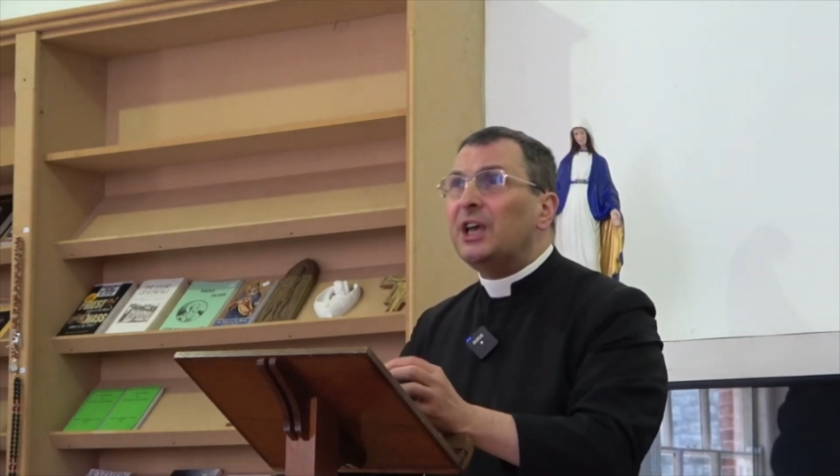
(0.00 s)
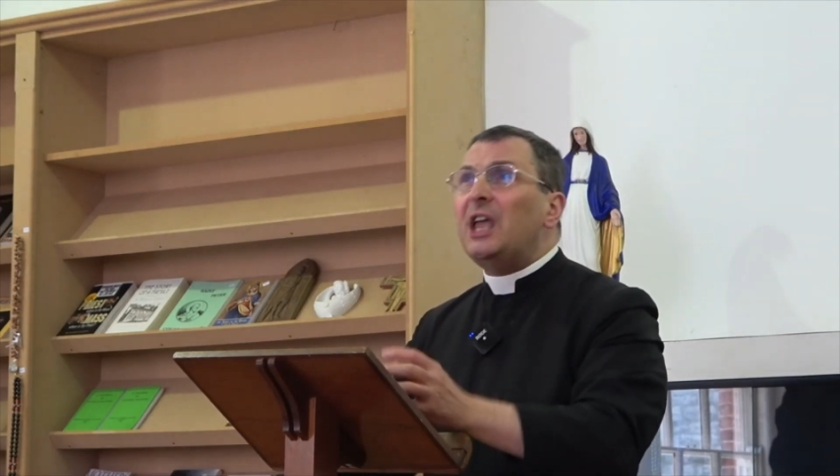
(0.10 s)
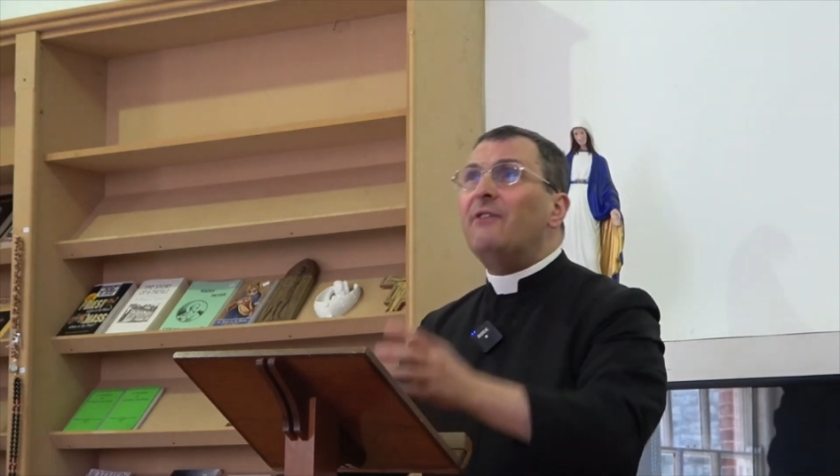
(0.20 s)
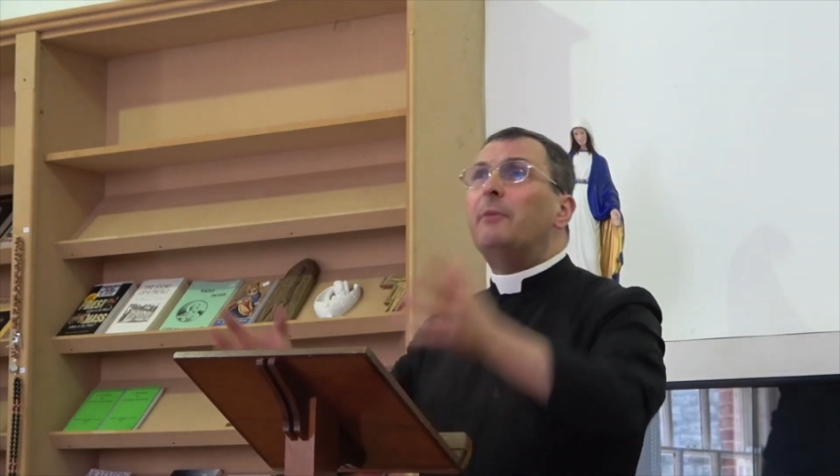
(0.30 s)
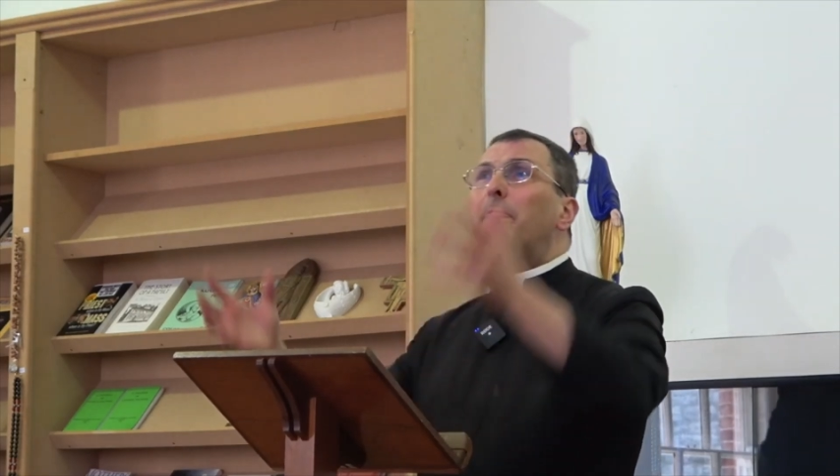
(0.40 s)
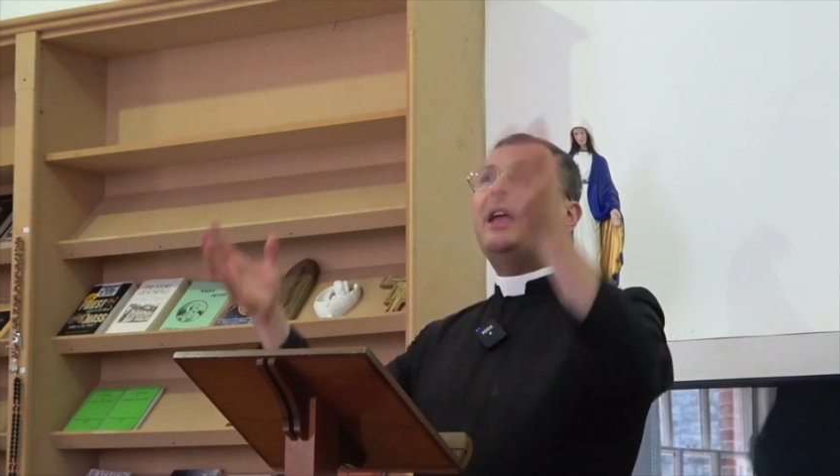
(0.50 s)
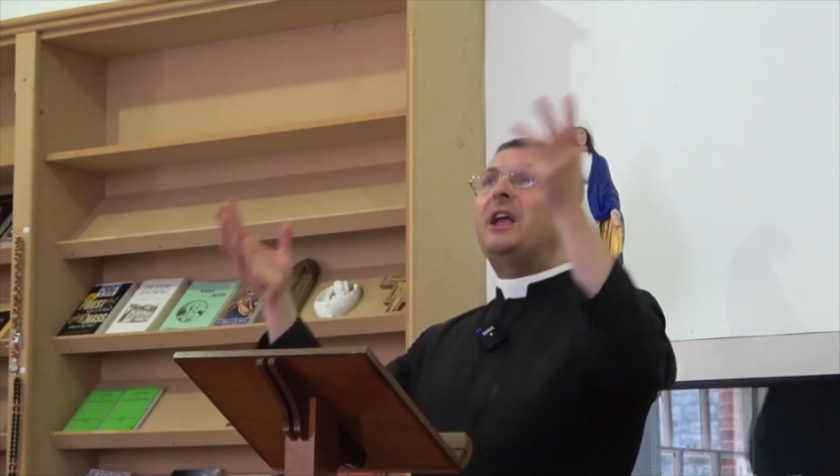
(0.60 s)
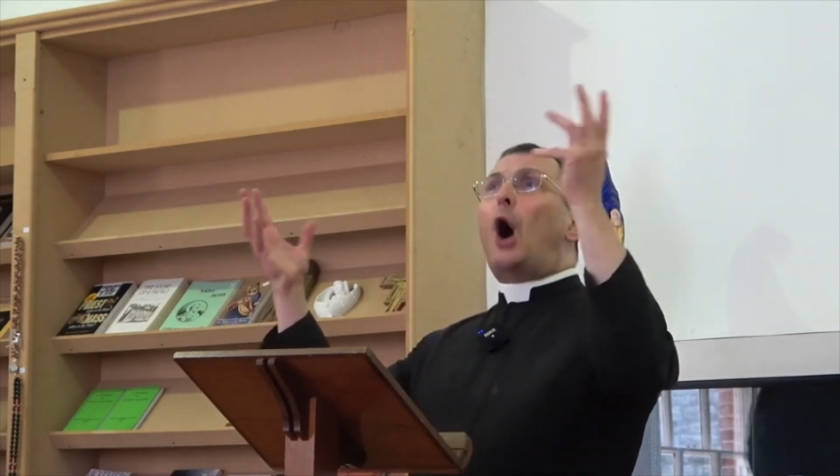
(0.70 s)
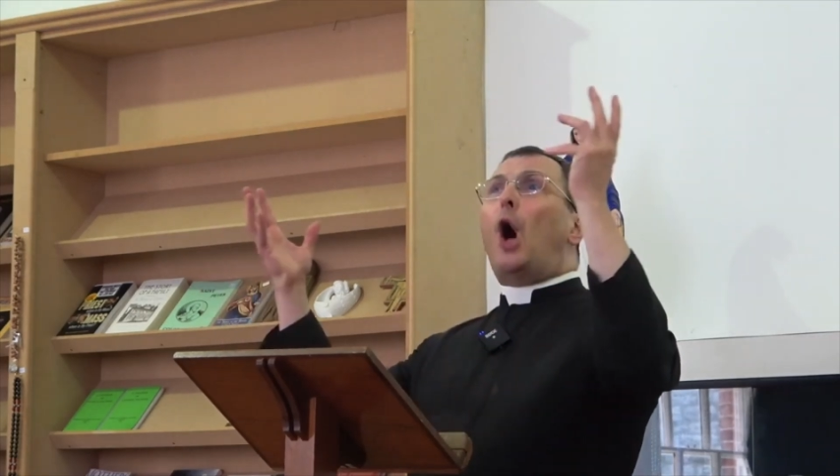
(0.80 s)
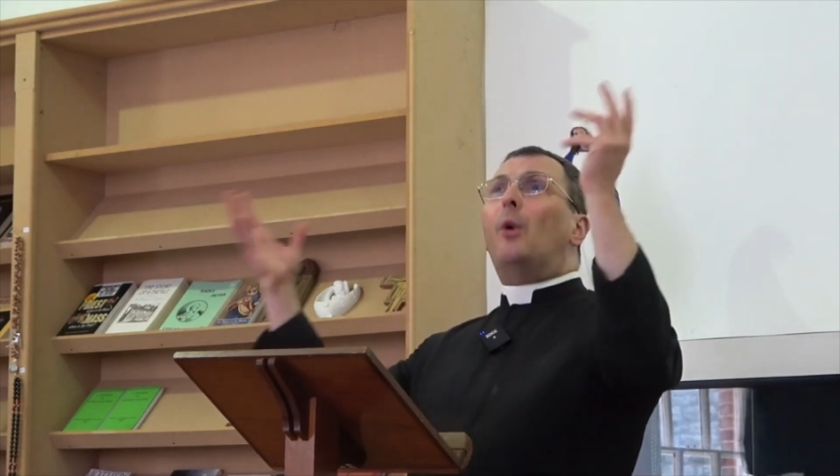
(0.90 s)
even being
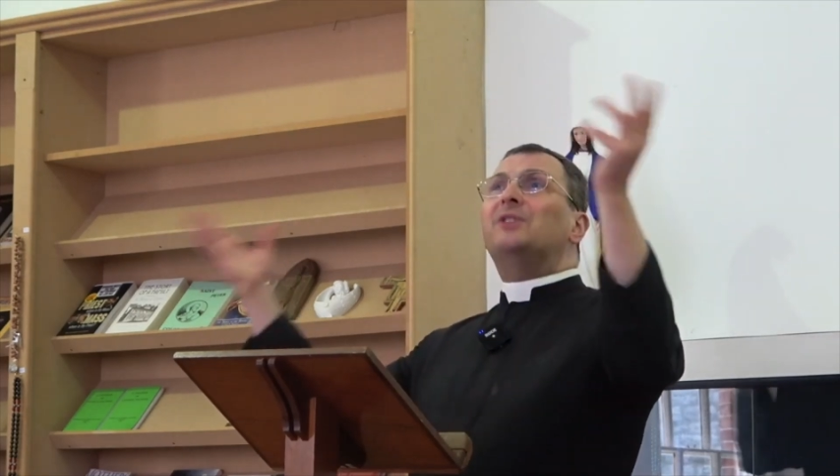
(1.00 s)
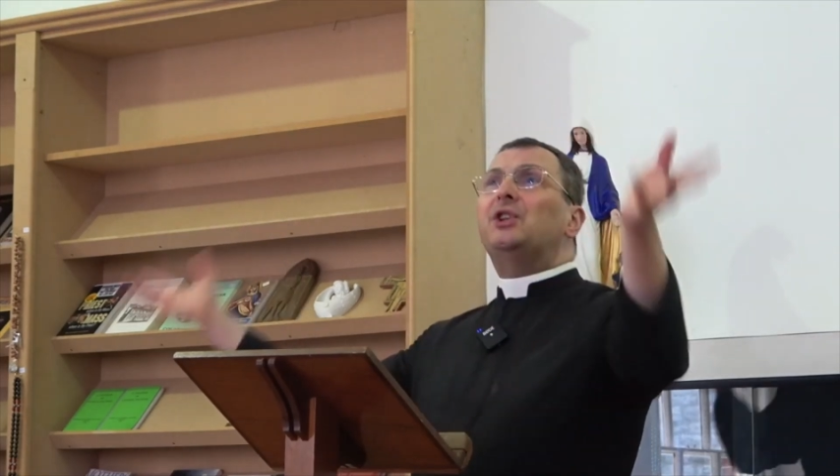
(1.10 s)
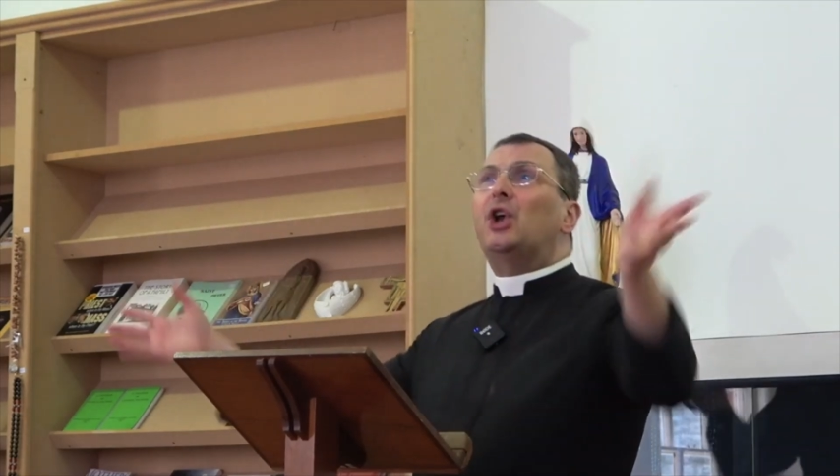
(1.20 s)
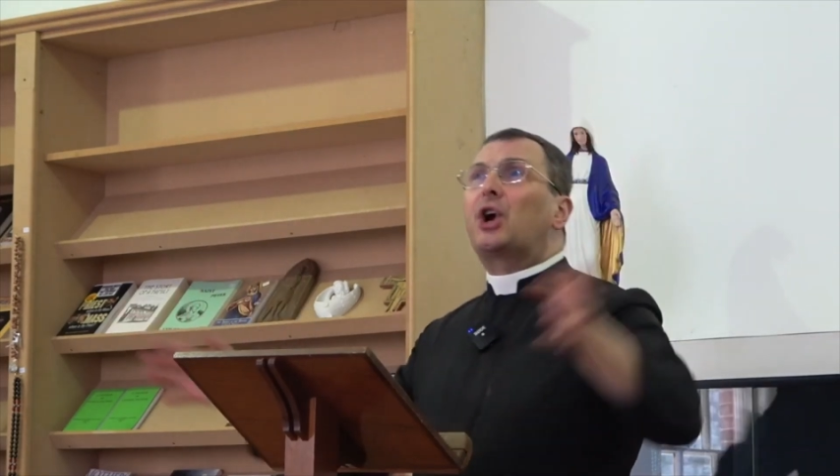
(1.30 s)
always in a